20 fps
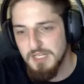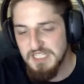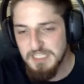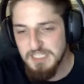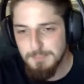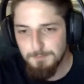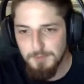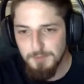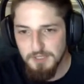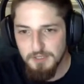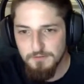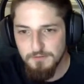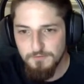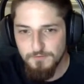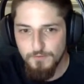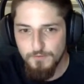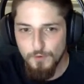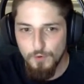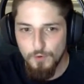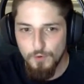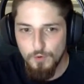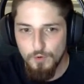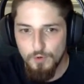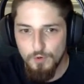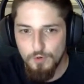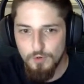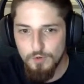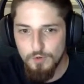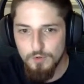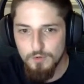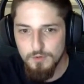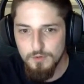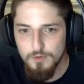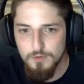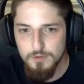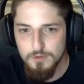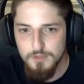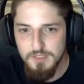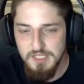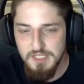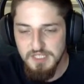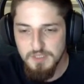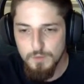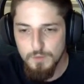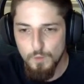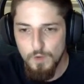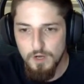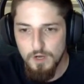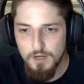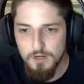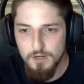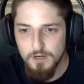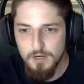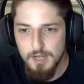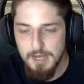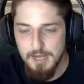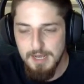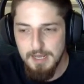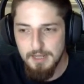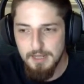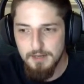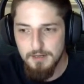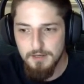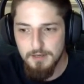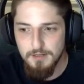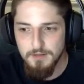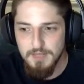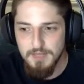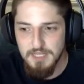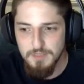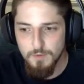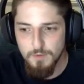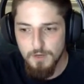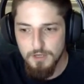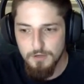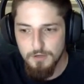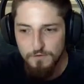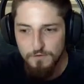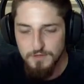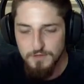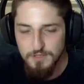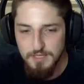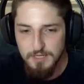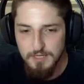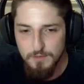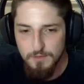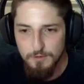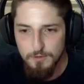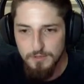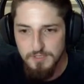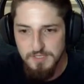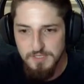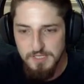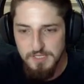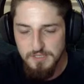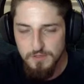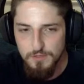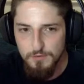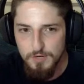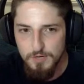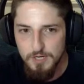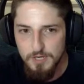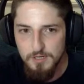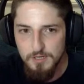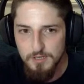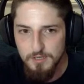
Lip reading: split for season 1 and that's why you feel like we're in season 3?